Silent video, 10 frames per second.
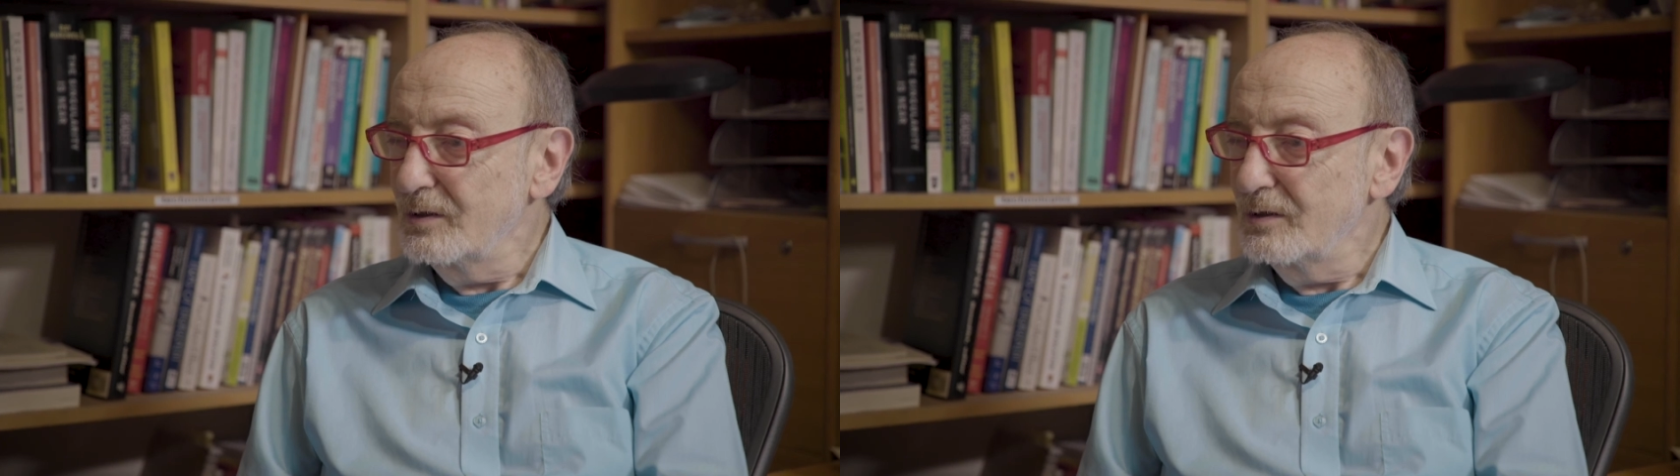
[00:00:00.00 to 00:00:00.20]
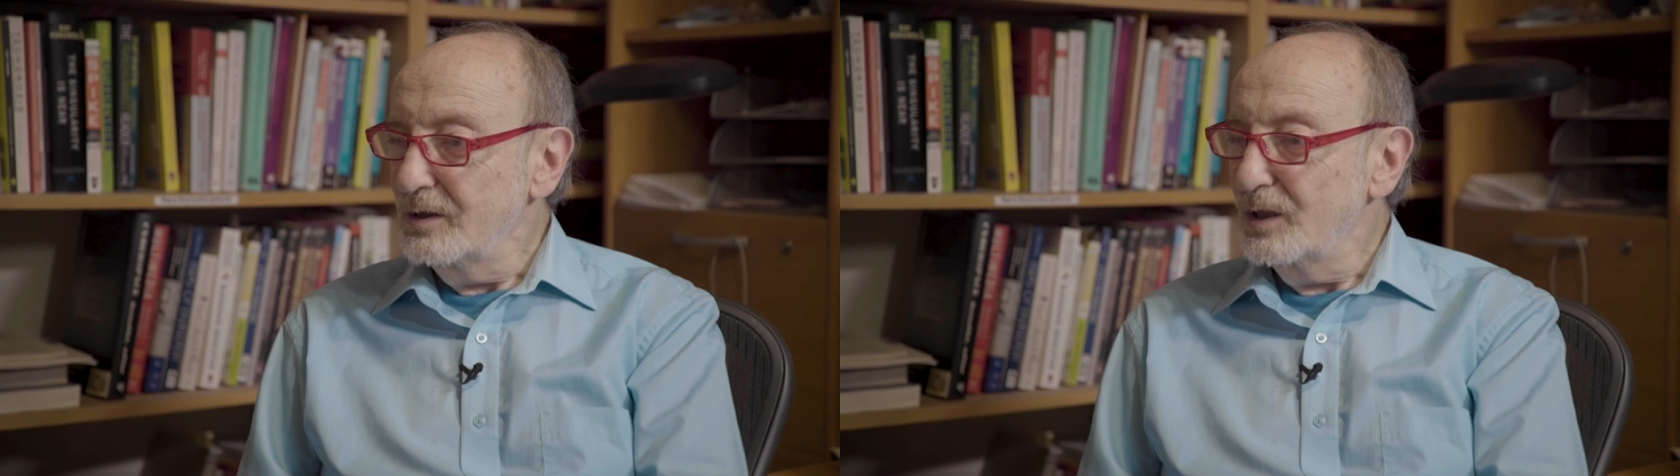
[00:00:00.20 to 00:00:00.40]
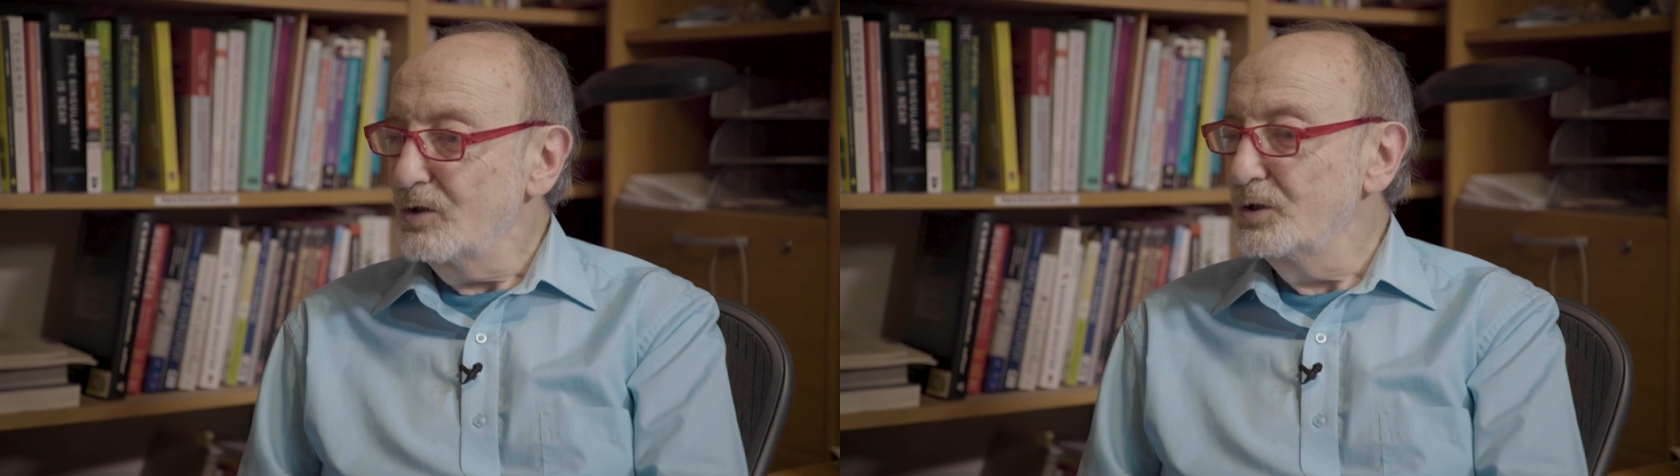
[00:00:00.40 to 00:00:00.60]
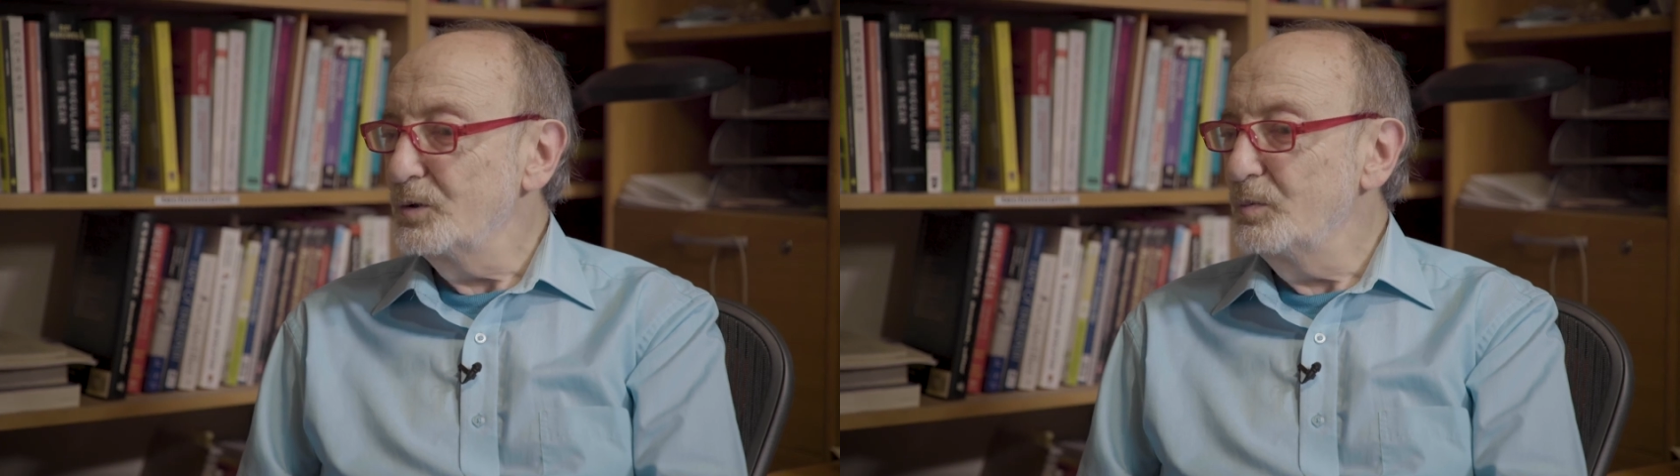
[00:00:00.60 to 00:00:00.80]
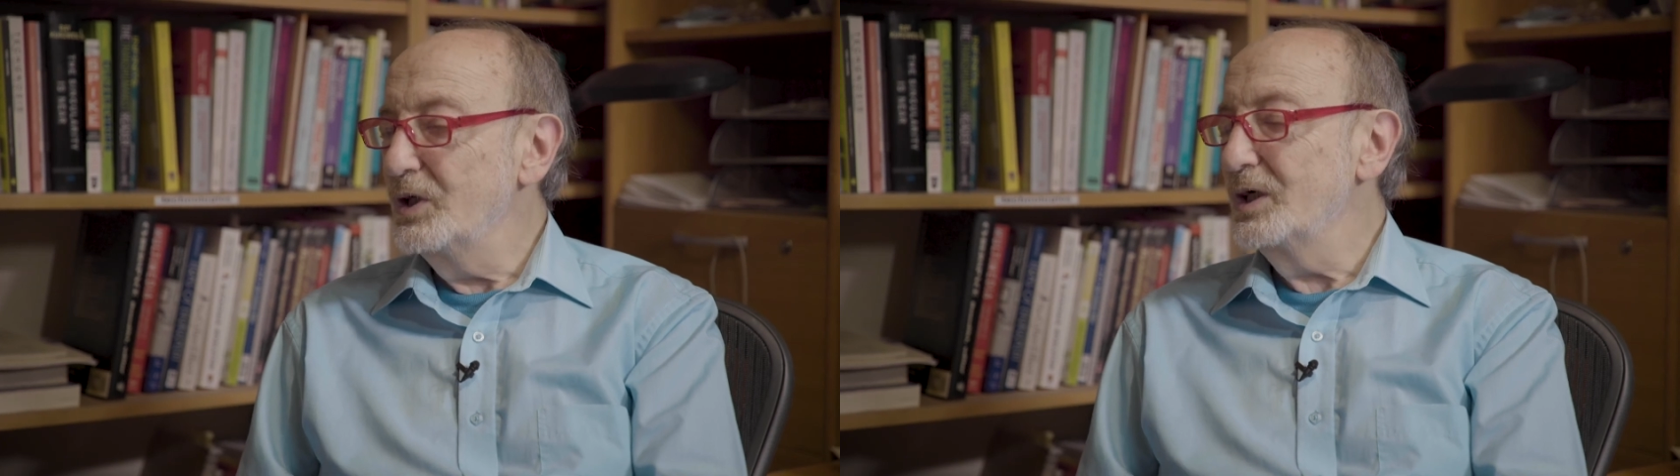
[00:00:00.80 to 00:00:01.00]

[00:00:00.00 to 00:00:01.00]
they can't pay